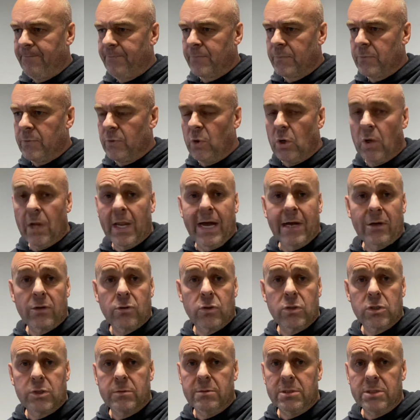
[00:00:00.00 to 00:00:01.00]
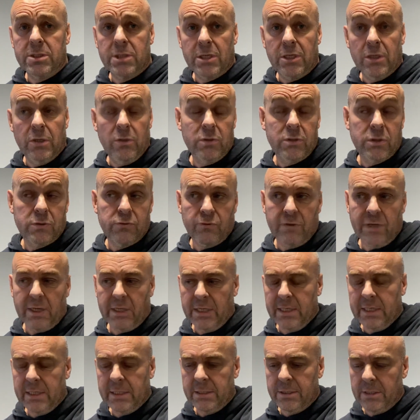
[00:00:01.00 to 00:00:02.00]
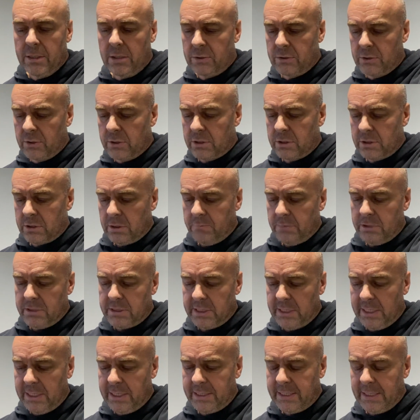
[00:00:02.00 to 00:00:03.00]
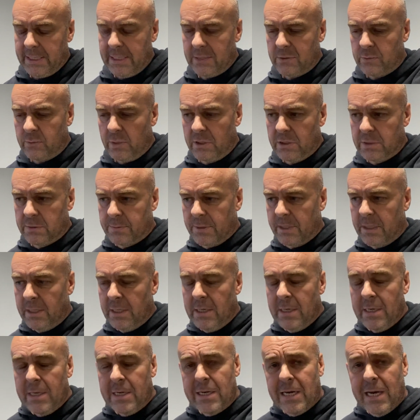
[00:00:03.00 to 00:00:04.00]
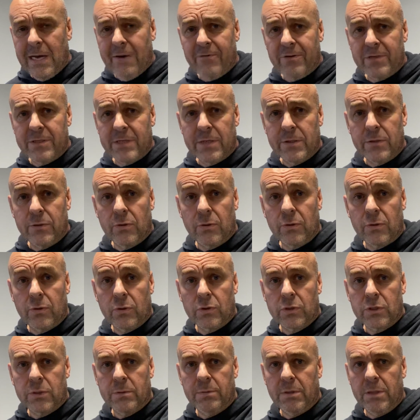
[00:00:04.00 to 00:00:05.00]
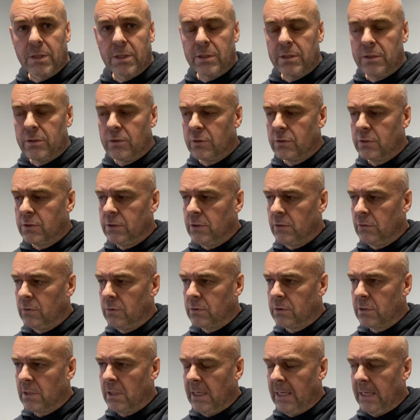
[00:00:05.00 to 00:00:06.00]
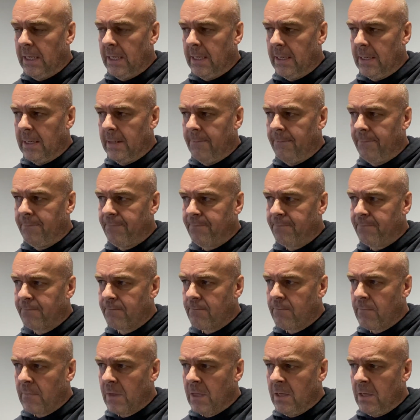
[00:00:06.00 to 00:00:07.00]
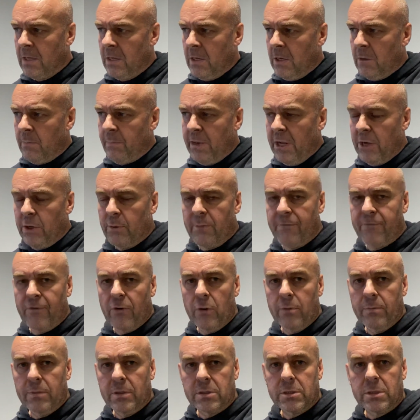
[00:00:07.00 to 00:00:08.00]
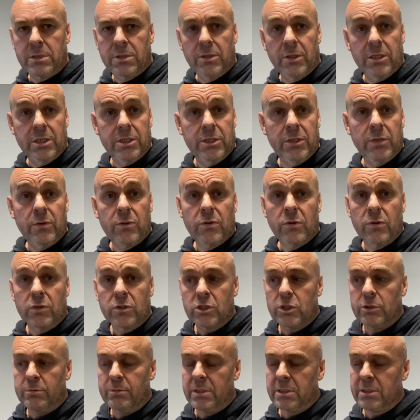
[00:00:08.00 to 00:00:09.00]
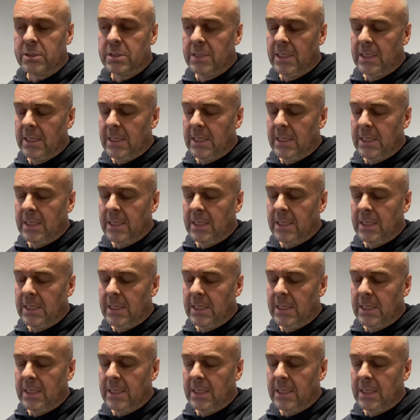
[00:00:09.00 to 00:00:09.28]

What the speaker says: all our customers that use us, really, not just the Mercedes ones, but every single customer that does use Pendle Performance. You know, it's you customers